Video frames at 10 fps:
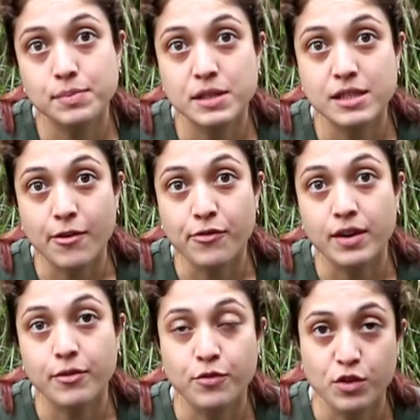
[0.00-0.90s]

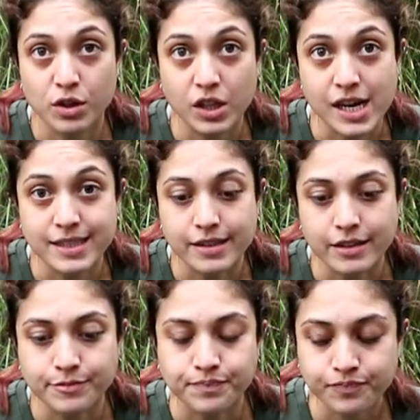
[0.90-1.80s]
specific fertilizer.
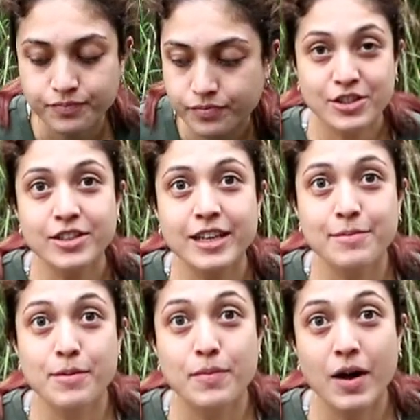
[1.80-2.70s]
You should
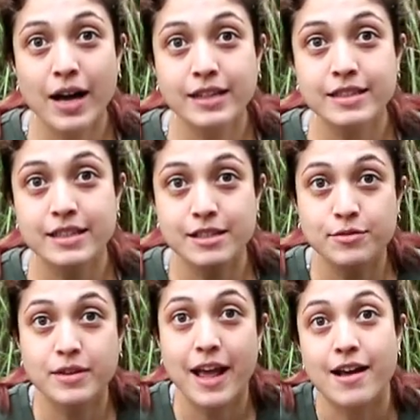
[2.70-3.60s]
keep in mind that
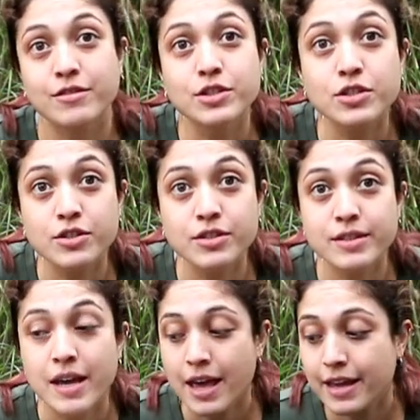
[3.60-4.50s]
different altitudes
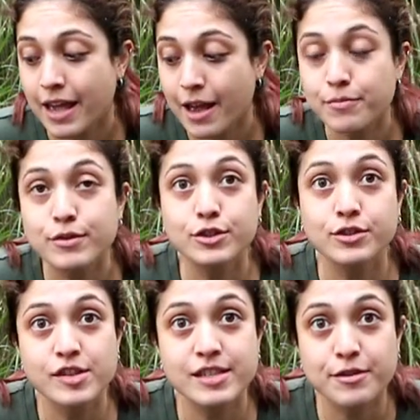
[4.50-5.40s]
can
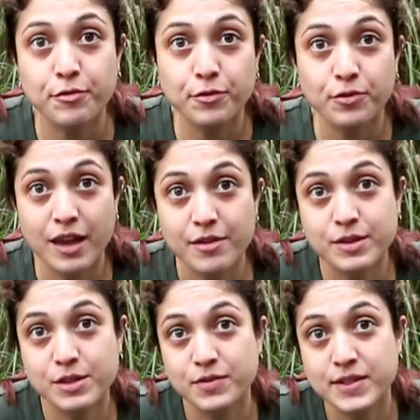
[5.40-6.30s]
produce different
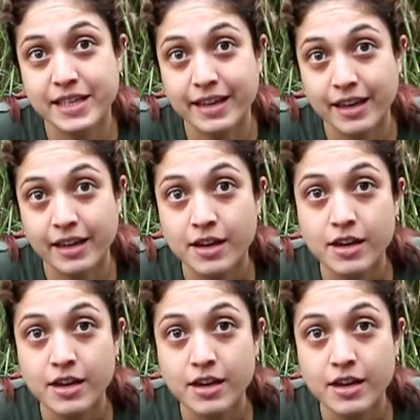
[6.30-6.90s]
flavors of tea.